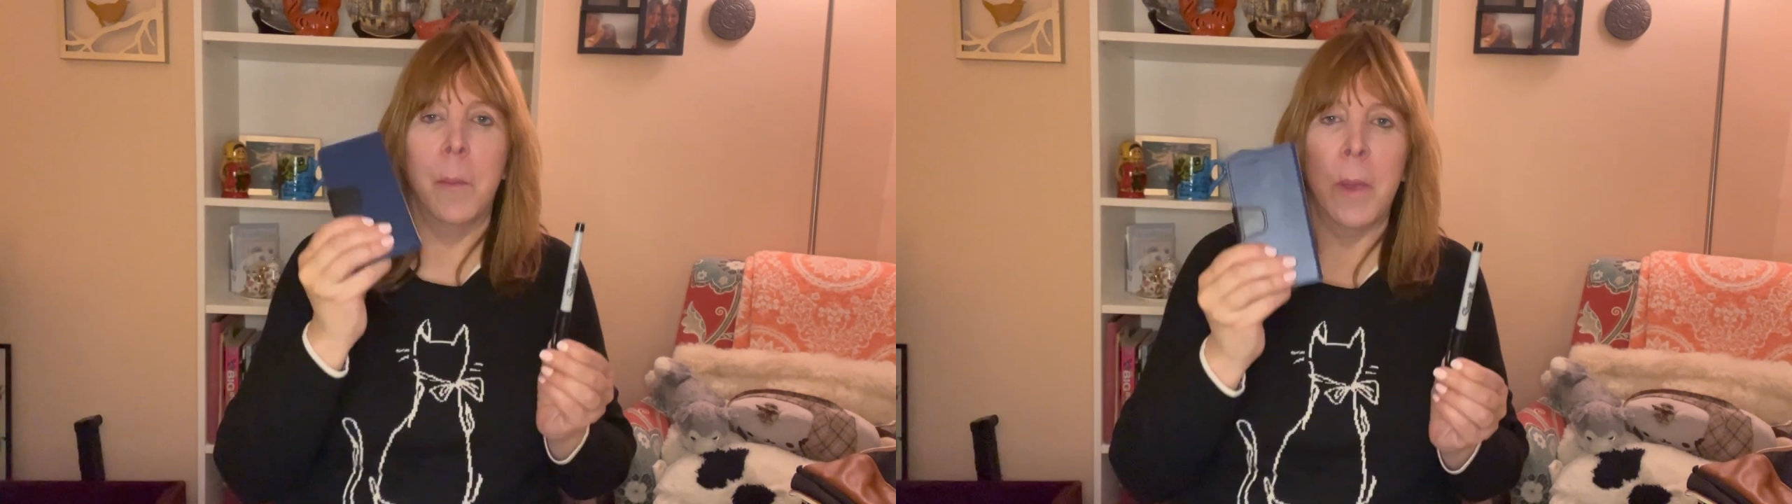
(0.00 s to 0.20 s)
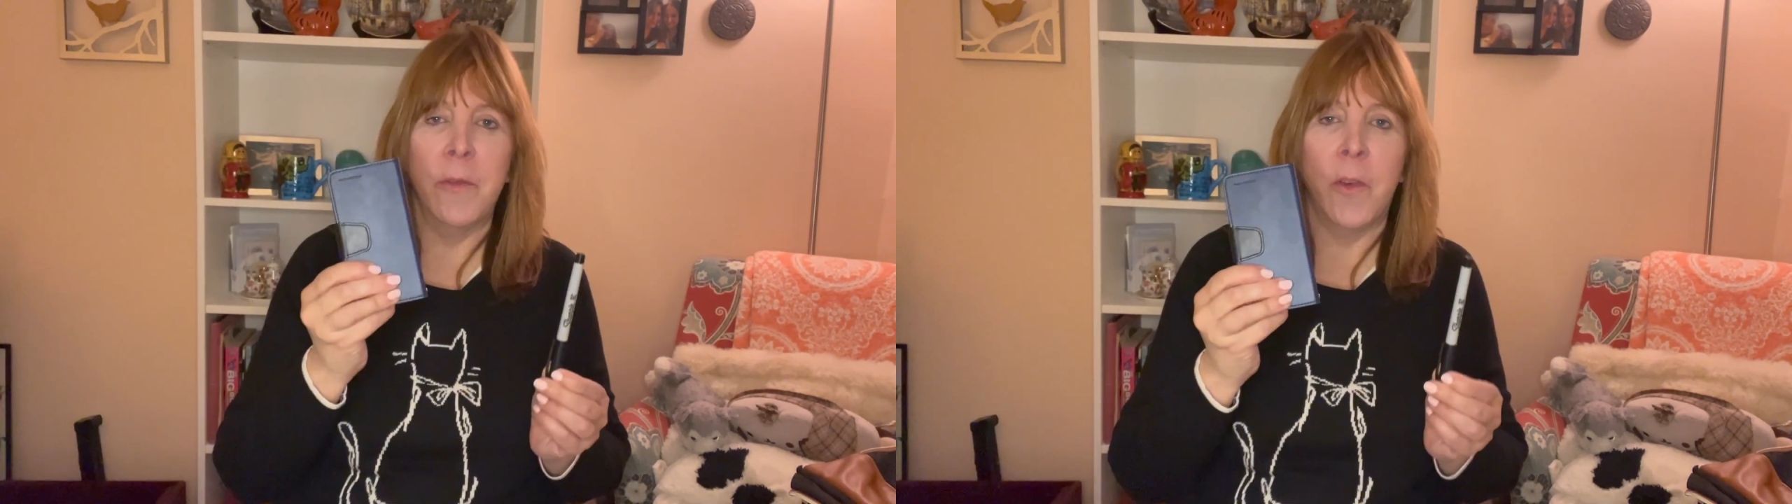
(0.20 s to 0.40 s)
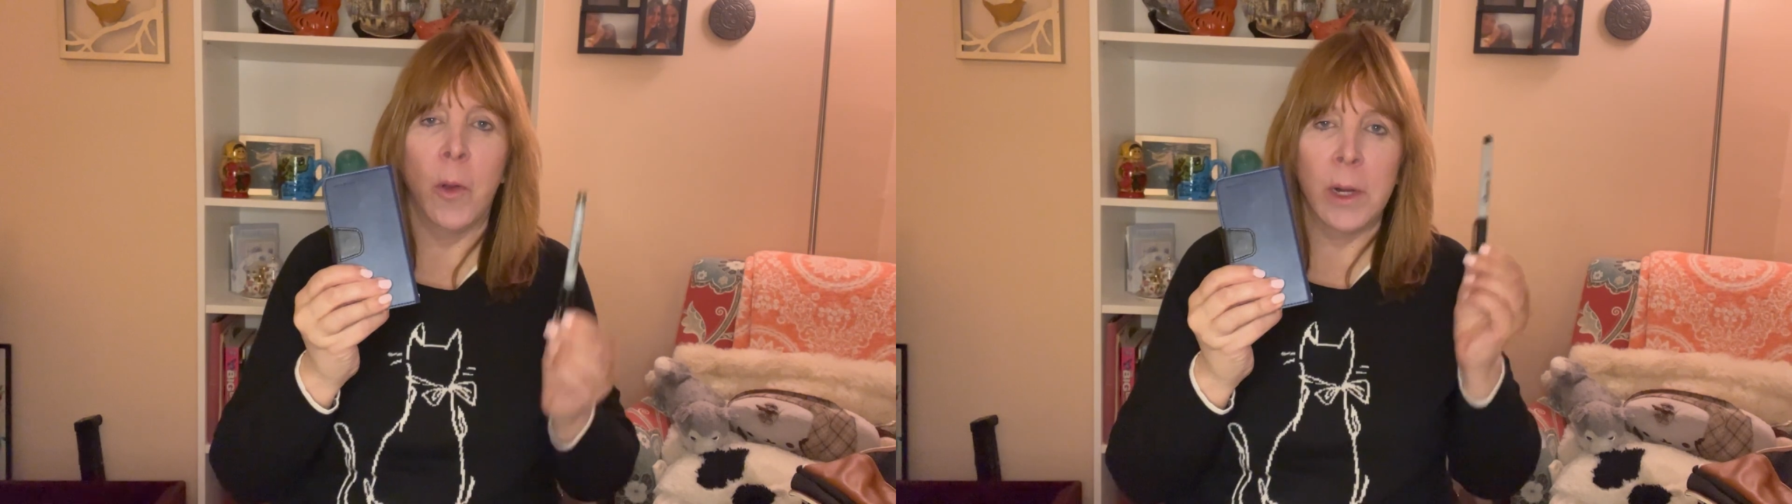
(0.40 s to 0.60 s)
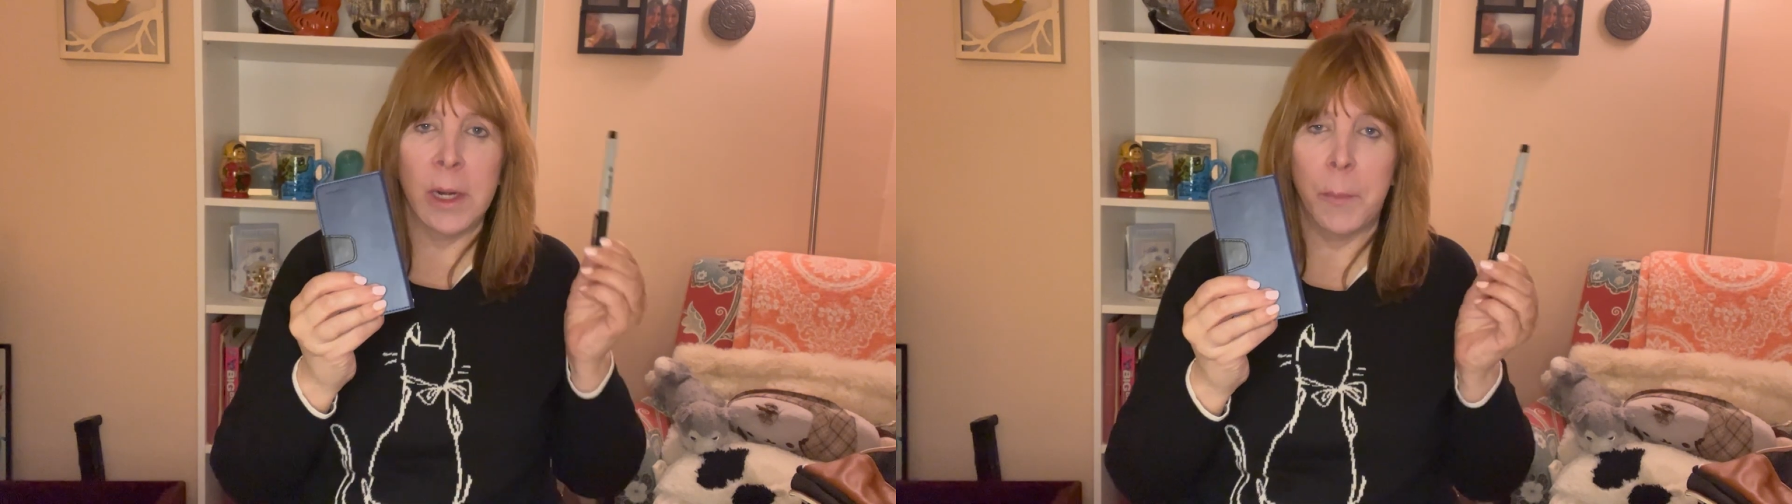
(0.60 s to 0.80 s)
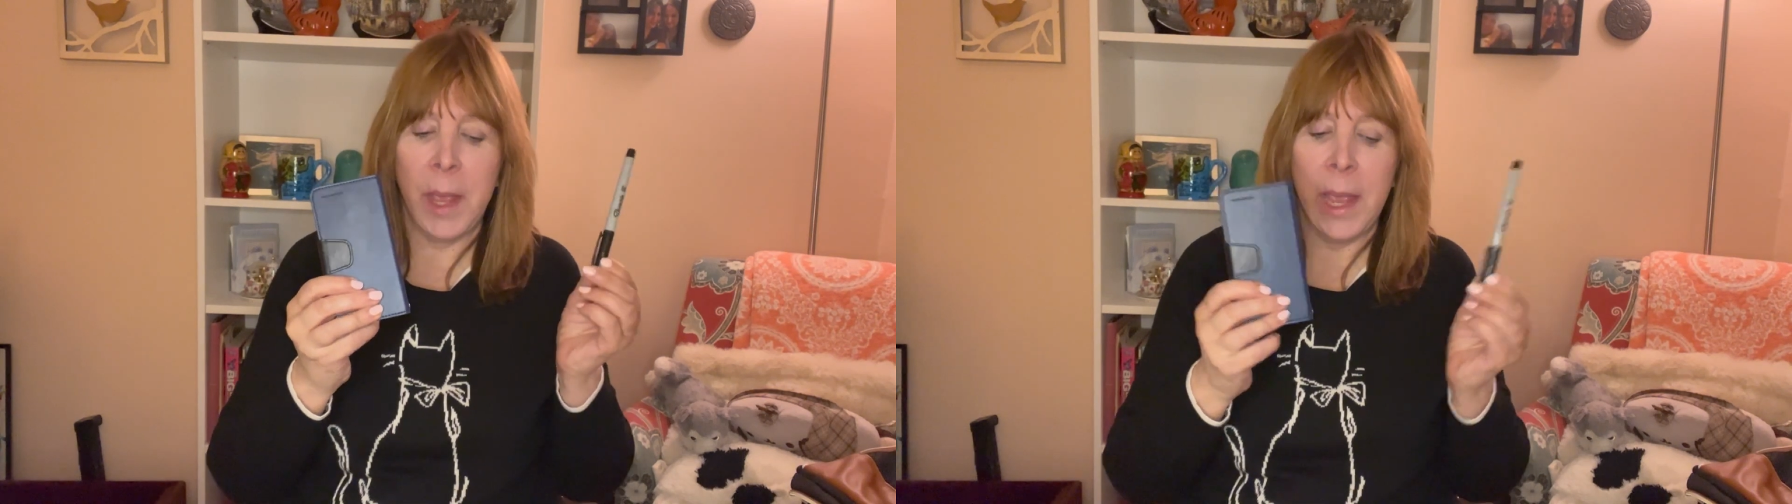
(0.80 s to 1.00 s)
My phone and
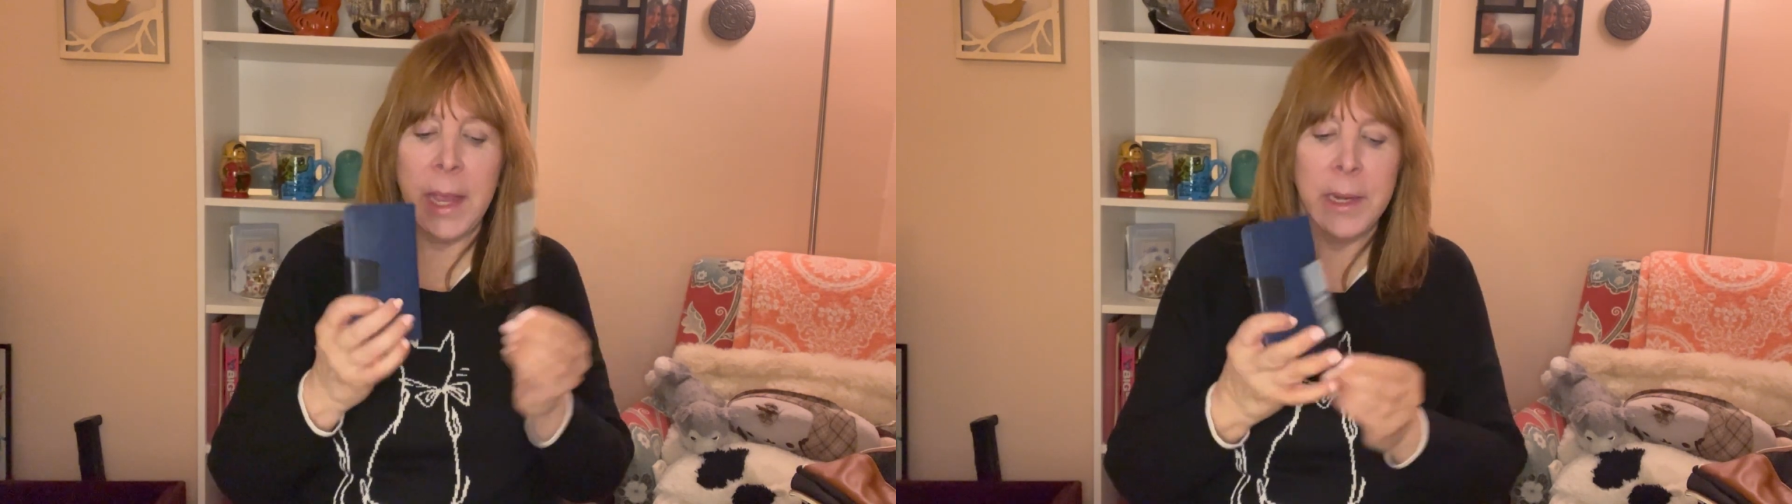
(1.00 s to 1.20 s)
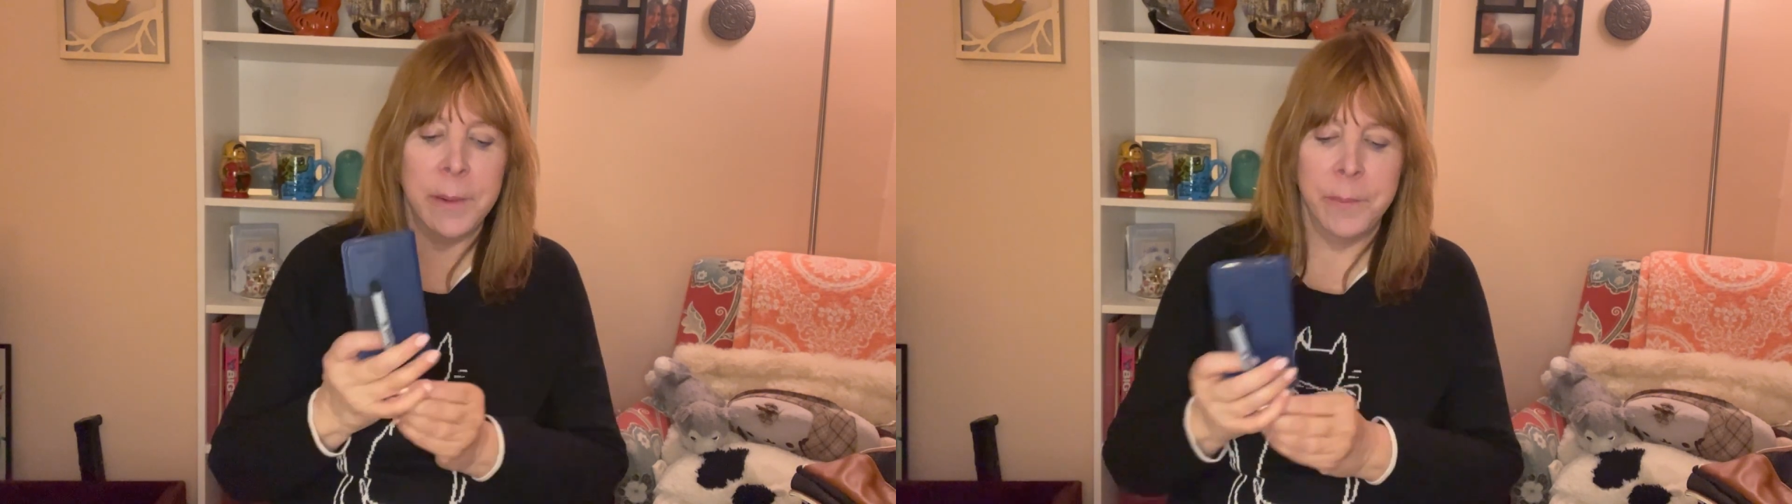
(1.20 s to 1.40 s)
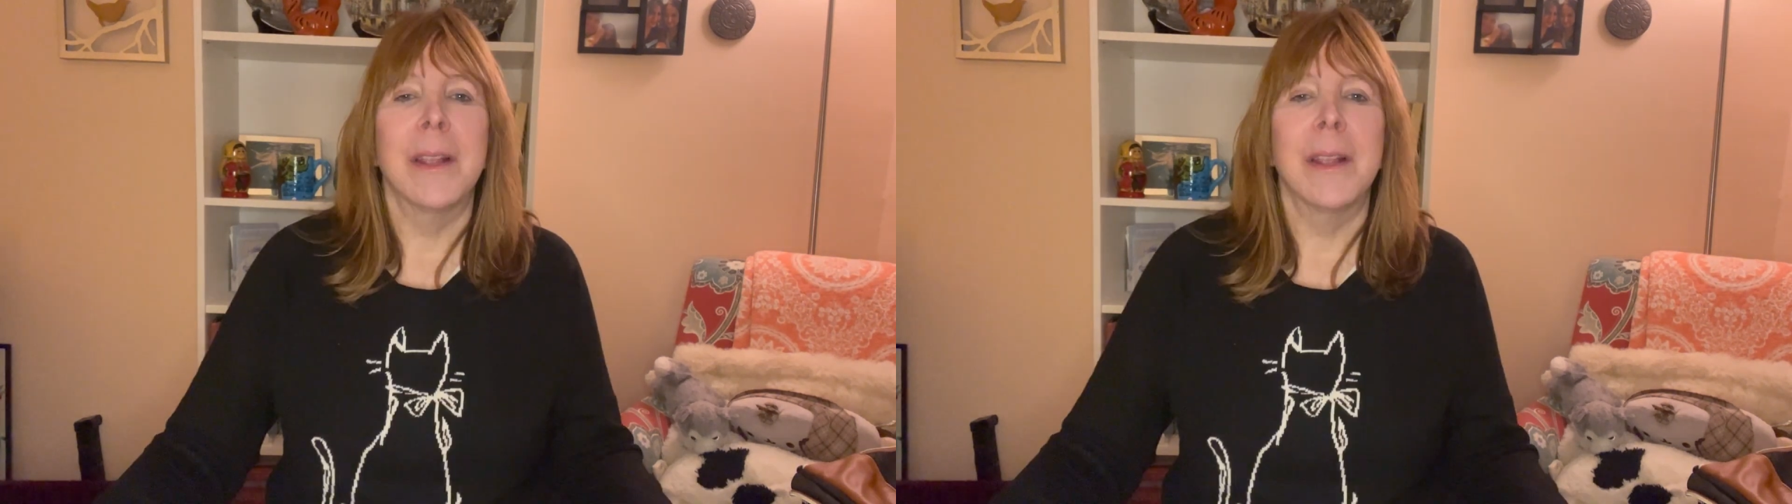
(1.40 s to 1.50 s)
a pen.